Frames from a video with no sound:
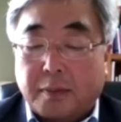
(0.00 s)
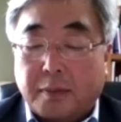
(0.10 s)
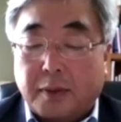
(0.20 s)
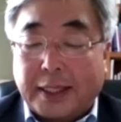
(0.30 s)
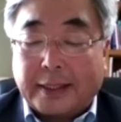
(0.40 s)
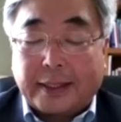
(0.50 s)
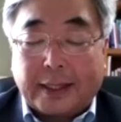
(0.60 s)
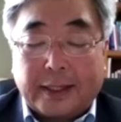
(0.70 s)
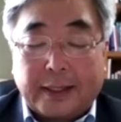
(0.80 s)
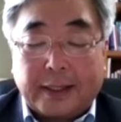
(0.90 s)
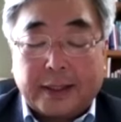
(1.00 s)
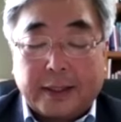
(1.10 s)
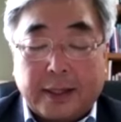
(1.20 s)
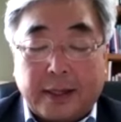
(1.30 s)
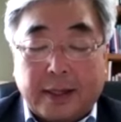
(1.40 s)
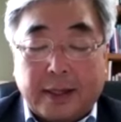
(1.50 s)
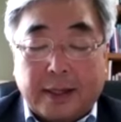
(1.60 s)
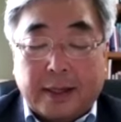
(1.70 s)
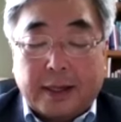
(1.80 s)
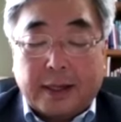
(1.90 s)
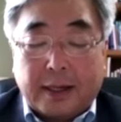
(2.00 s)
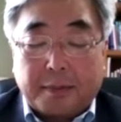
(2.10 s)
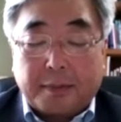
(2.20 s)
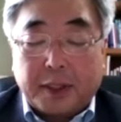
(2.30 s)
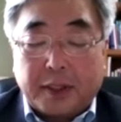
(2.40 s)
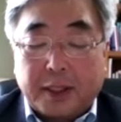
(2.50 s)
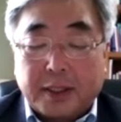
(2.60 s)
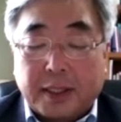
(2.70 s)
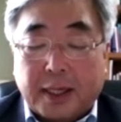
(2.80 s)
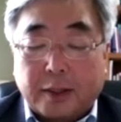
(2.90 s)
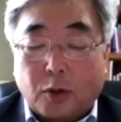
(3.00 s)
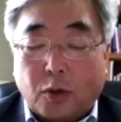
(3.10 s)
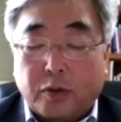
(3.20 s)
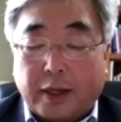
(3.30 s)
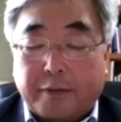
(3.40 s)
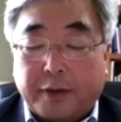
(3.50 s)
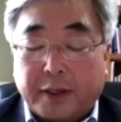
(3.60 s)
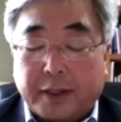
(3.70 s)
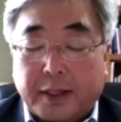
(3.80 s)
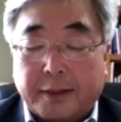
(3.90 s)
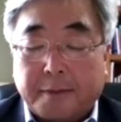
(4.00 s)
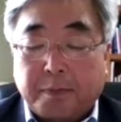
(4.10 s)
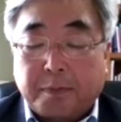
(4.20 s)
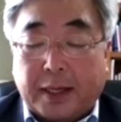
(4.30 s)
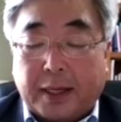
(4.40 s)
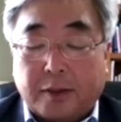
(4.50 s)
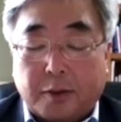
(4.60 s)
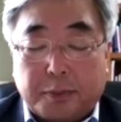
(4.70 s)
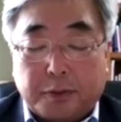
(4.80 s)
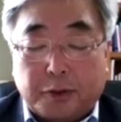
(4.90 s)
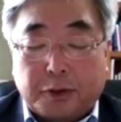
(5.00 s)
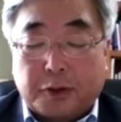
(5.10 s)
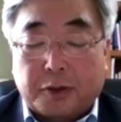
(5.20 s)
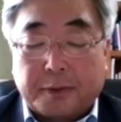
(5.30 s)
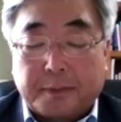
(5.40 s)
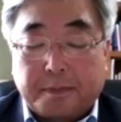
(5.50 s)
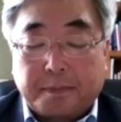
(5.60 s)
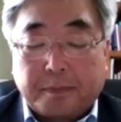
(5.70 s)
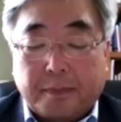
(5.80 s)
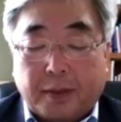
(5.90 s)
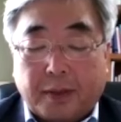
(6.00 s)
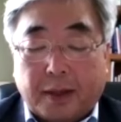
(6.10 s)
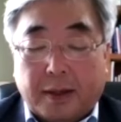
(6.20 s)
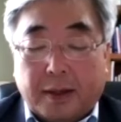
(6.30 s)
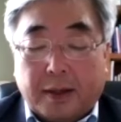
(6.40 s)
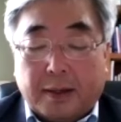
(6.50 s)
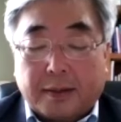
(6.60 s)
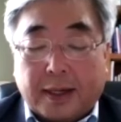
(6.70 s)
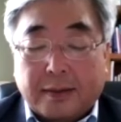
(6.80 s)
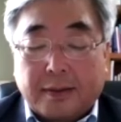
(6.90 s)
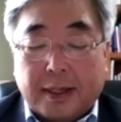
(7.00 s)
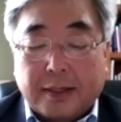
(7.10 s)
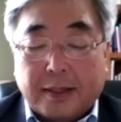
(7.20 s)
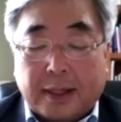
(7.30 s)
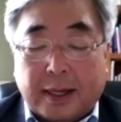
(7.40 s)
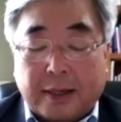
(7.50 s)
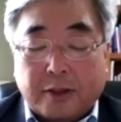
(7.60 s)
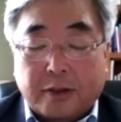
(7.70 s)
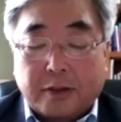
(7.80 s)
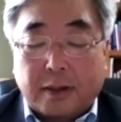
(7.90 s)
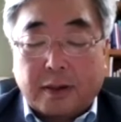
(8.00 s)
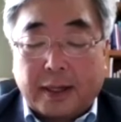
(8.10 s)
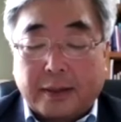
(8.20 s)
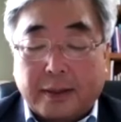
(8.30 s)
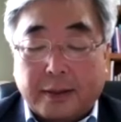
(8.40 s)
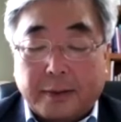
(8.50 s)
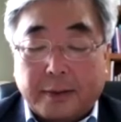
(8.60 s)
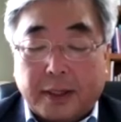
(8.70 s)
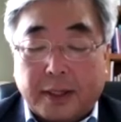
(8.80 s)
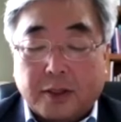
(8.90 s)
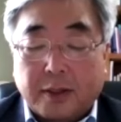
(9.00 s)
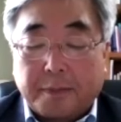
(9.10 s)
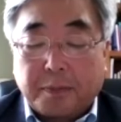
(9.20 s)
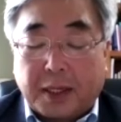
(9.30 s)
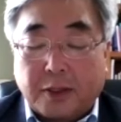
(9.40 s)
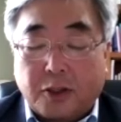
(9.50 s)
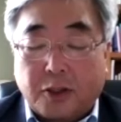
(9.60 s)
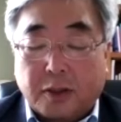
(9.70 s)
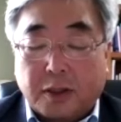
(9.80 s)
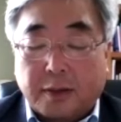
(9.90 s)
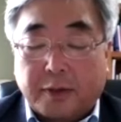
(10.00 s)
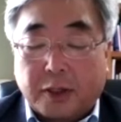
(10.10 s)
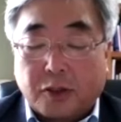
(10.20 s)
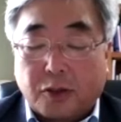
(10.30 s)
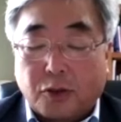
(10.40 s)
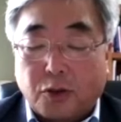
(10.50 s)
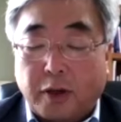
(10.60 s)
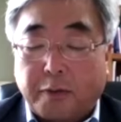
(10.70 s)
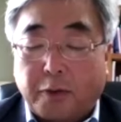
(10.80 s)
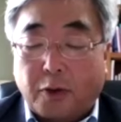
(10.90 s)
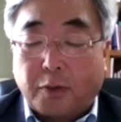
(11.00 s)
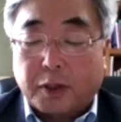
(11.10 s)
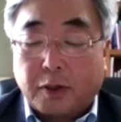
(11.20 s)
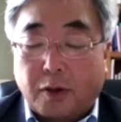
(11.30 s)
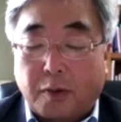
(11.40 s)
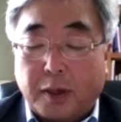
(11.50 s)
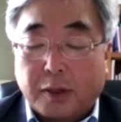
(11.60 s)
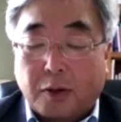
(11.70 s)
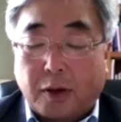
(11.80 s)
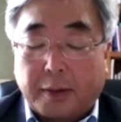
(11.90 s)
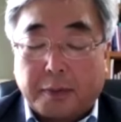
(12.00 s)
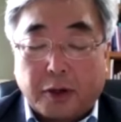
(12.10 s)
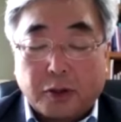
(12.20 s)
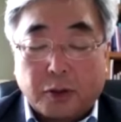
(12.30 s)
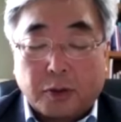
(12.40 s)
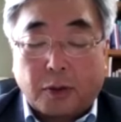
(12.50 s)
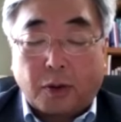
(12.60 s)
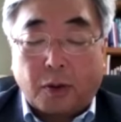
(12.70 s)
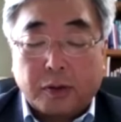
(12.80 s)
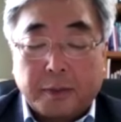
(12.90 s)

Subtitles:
leading Canadian, Middle East, and North African entrepreneurs. Dr. Hassanein's latest initiative is a newly formed global collaboration called